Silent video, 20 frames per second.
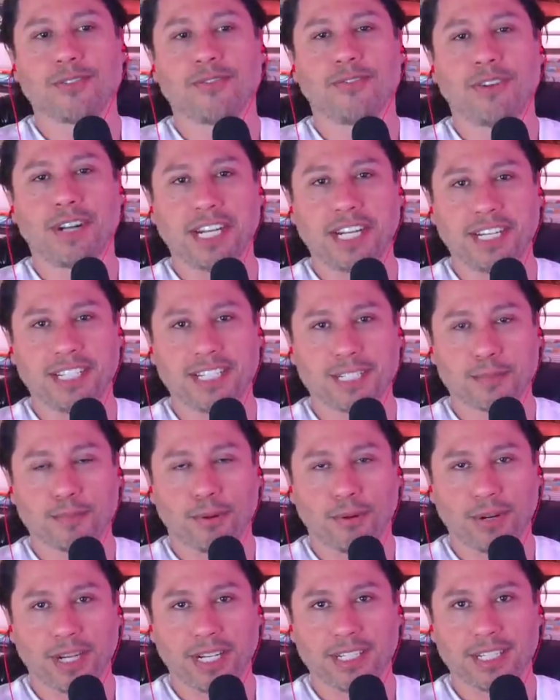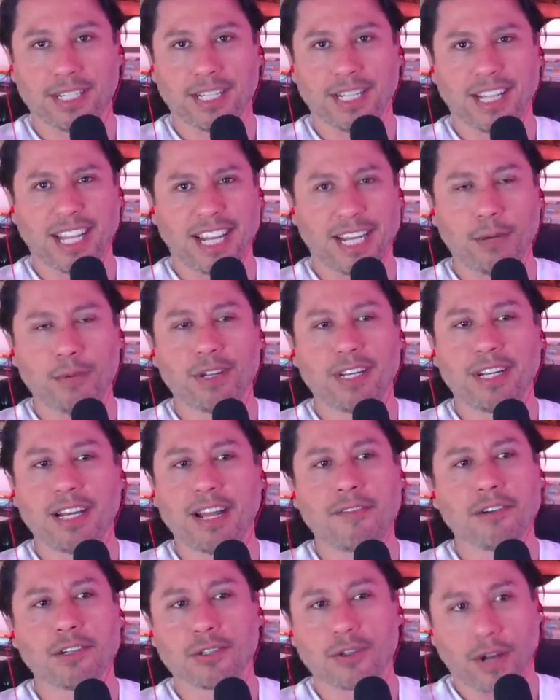funny, in this point, like, he would
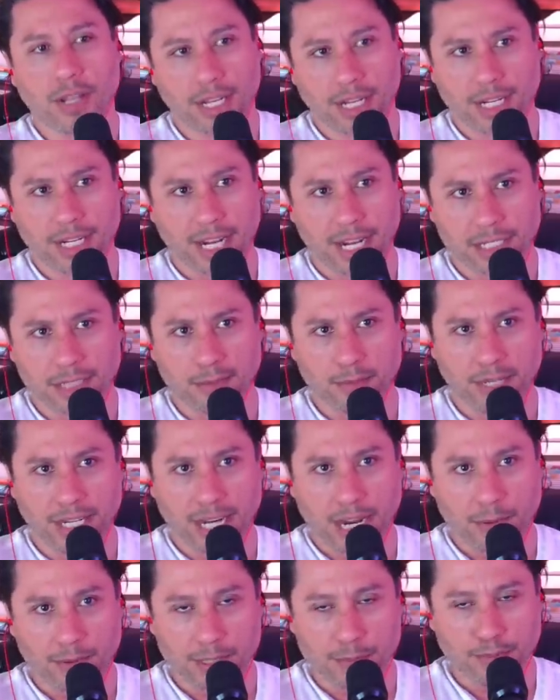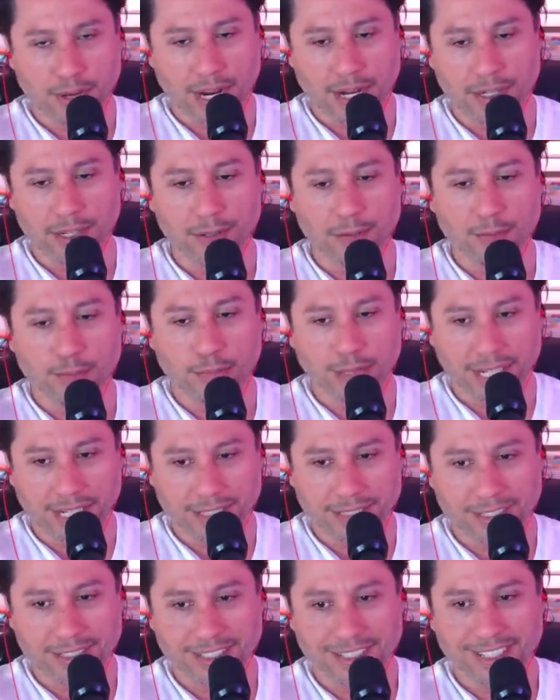never draw the connection being how he's brand new,
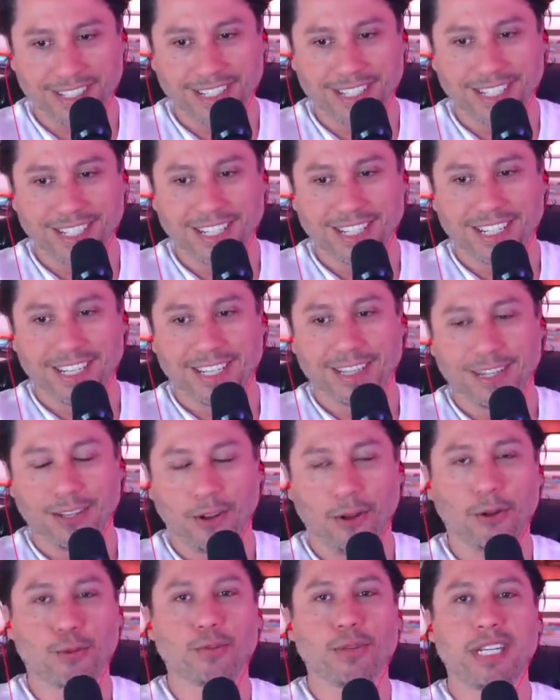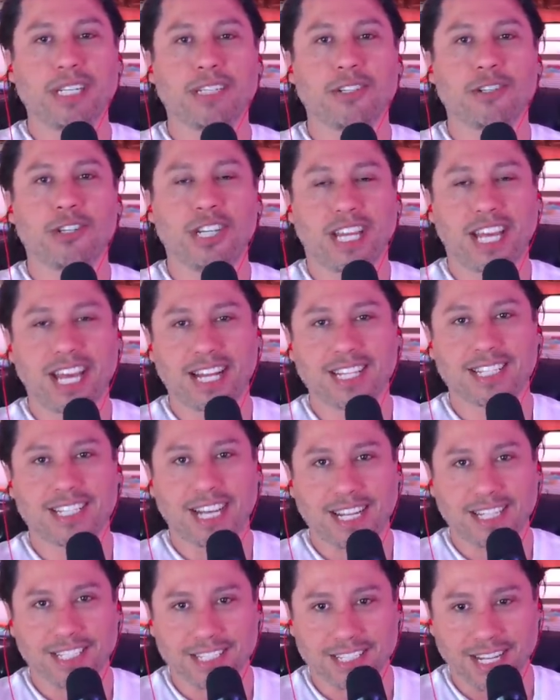but the whole reason she can't
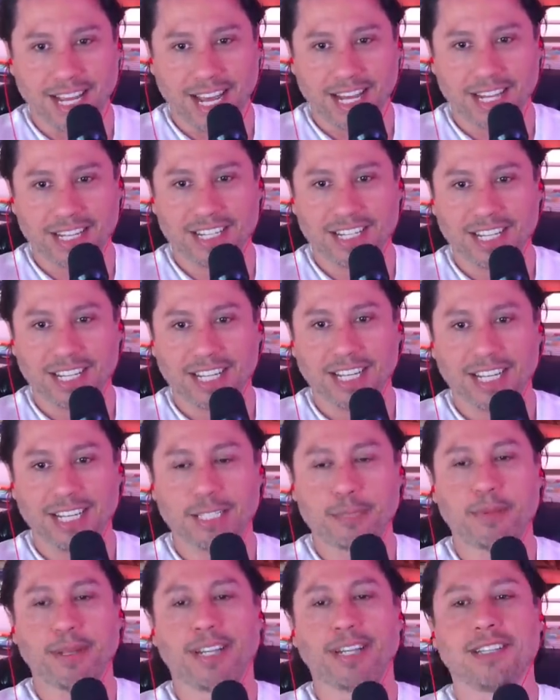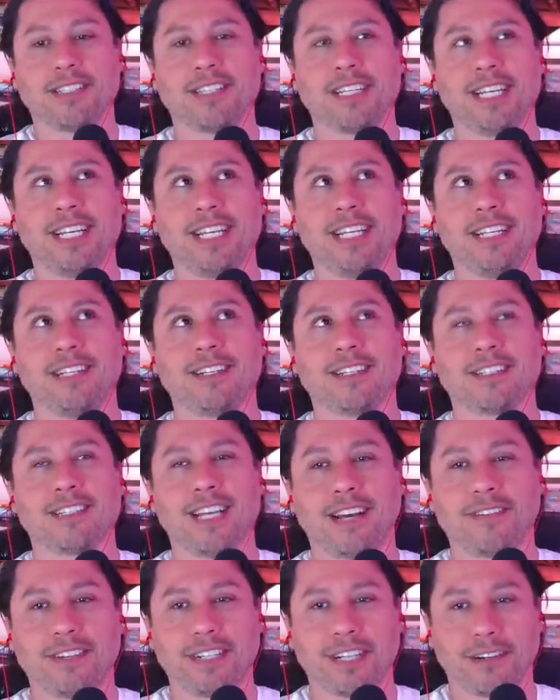stand his dad is because he doesn't
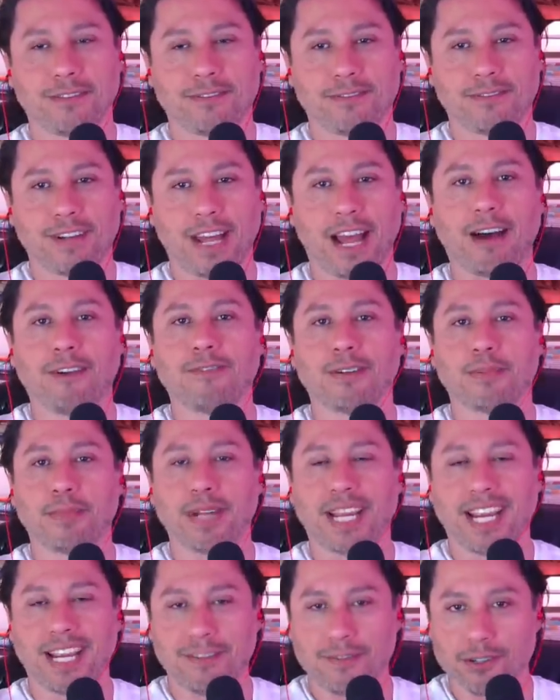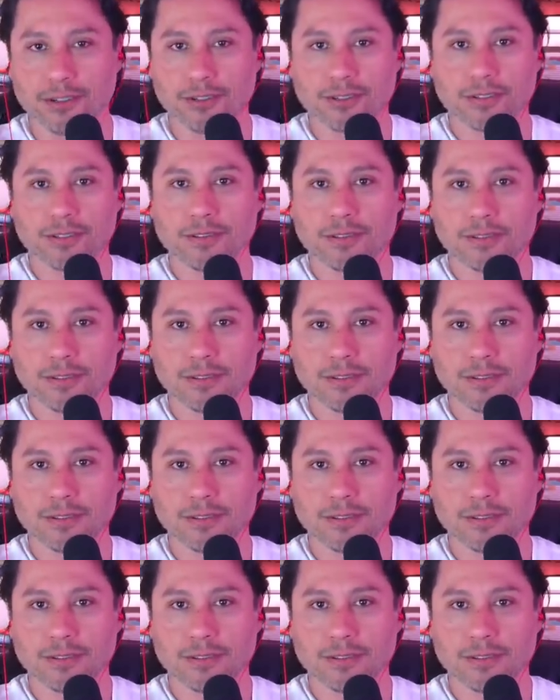have enough alpha behaviors.